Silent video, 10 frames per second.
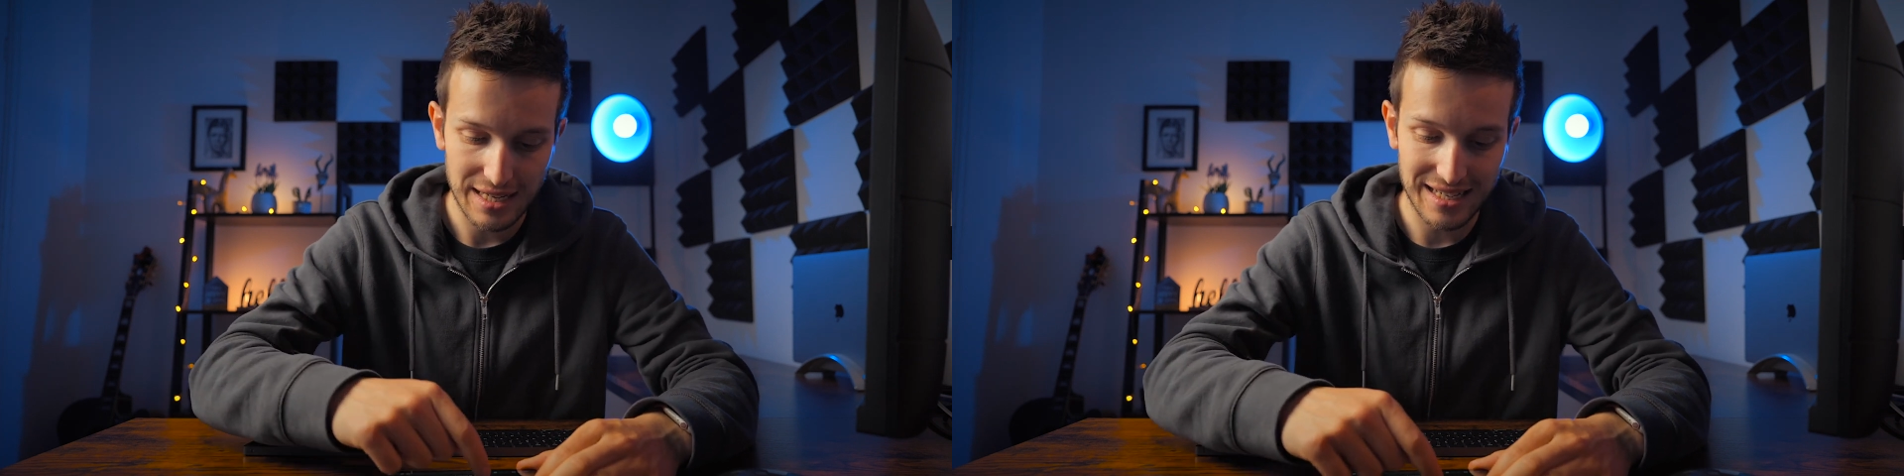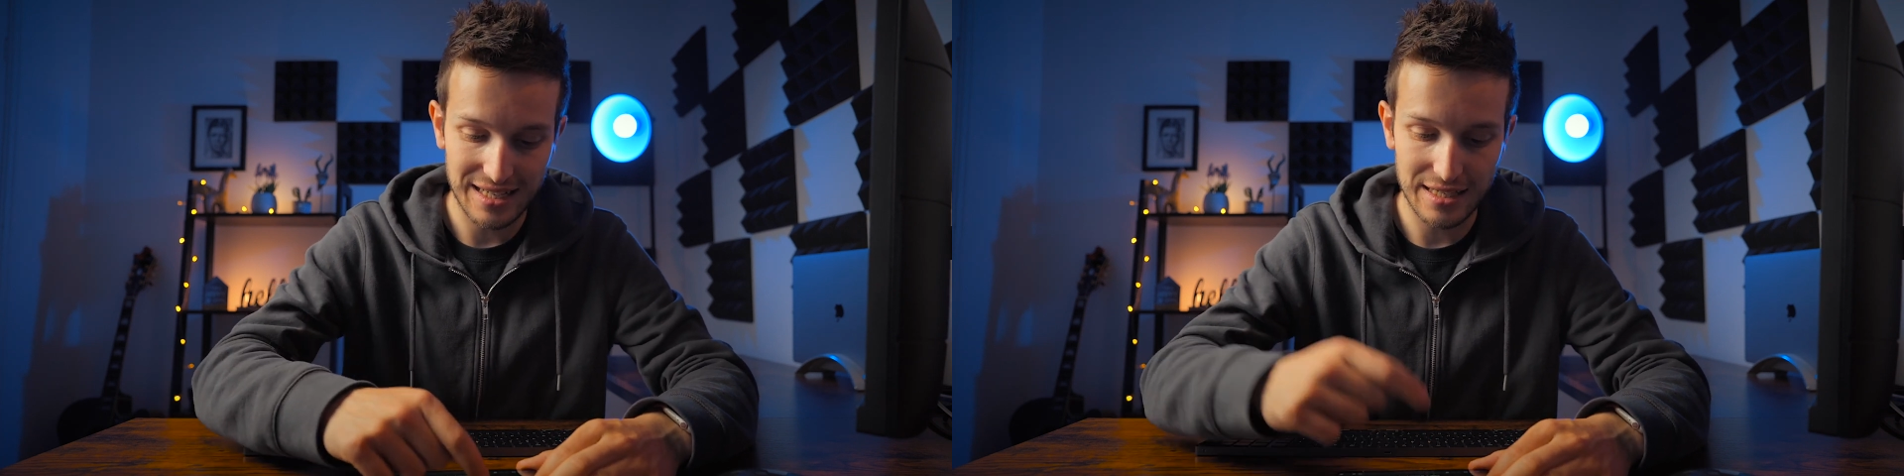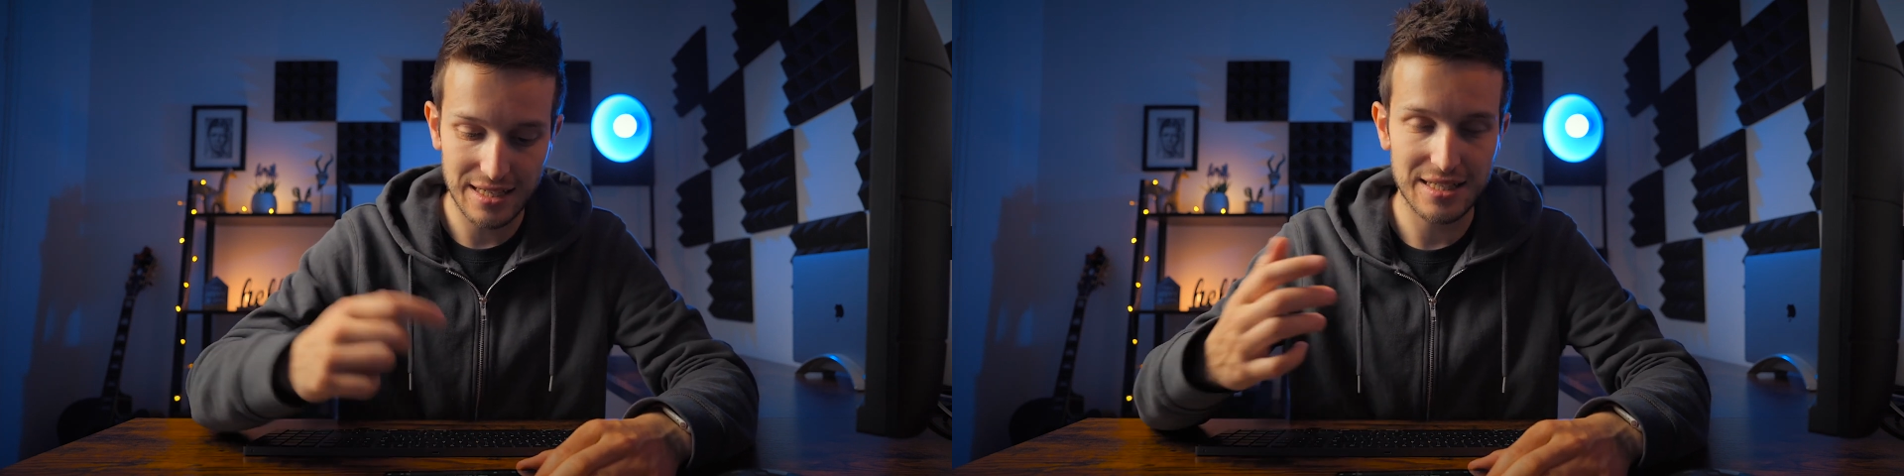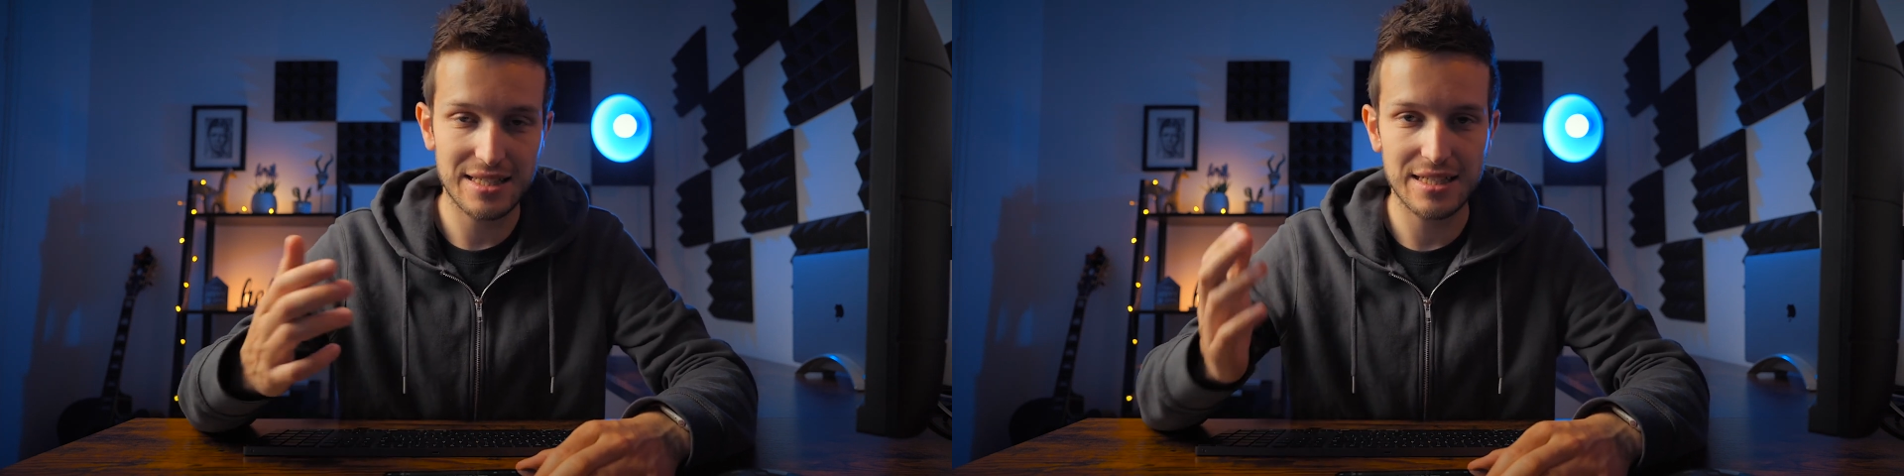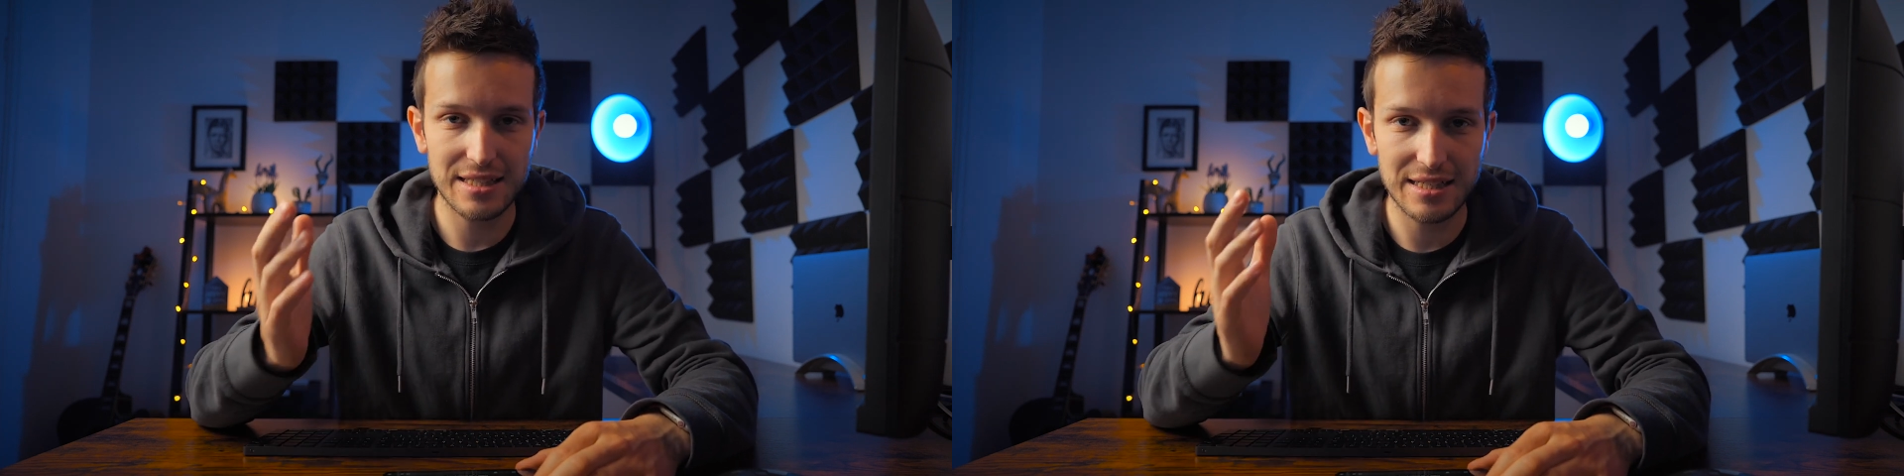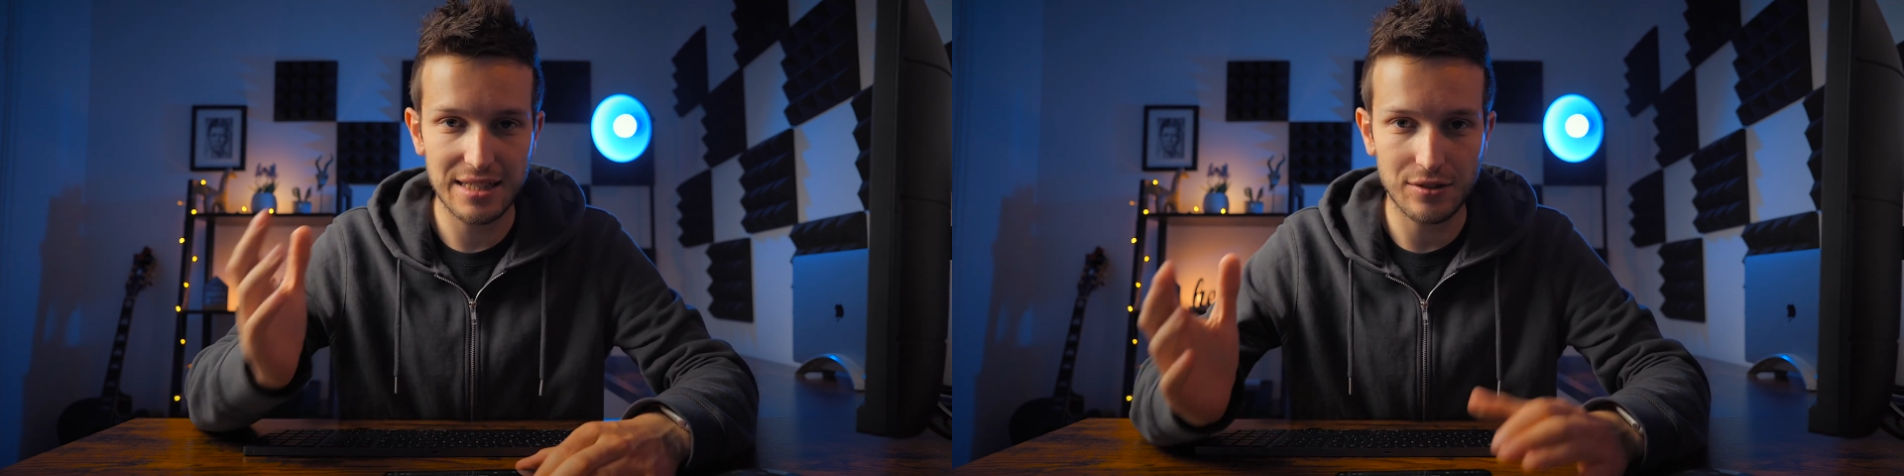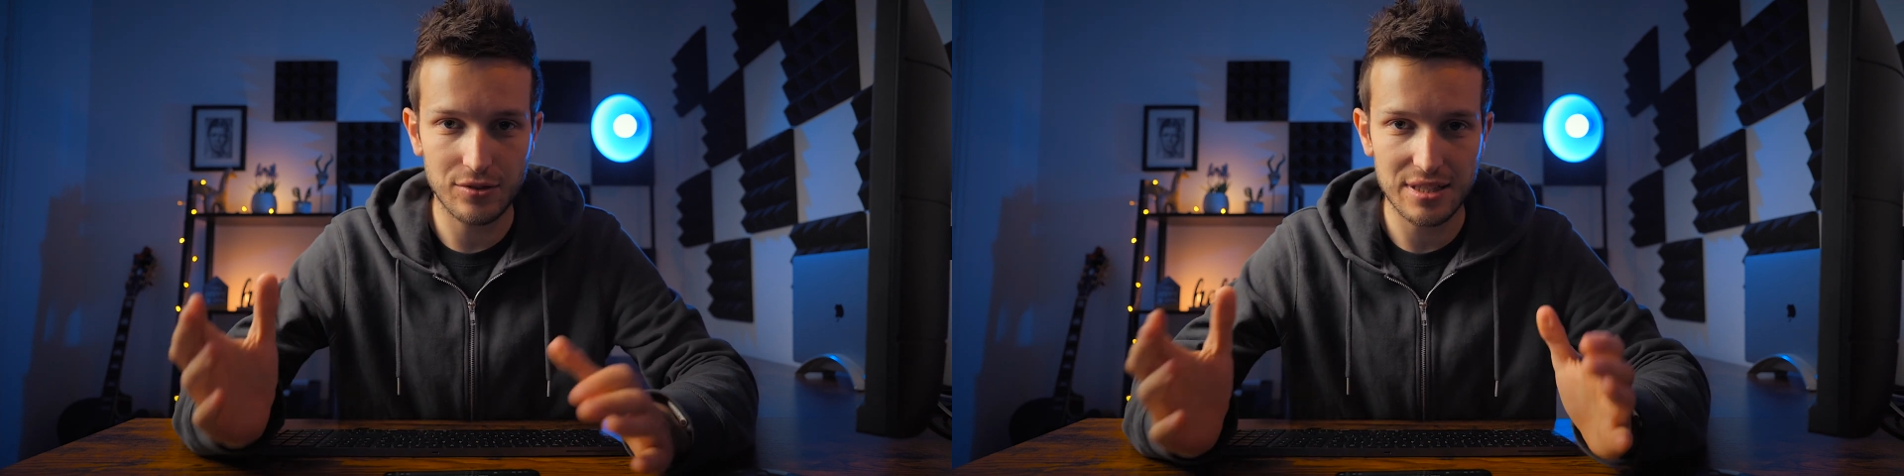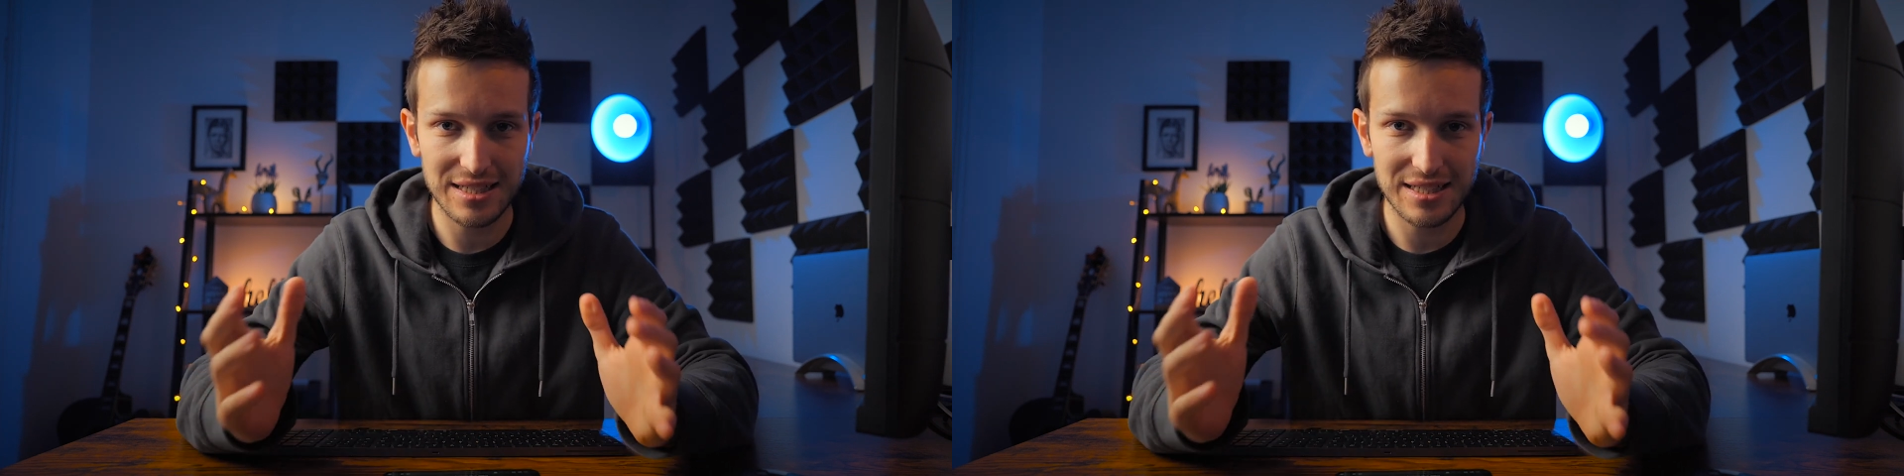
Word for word: and you can see that it looks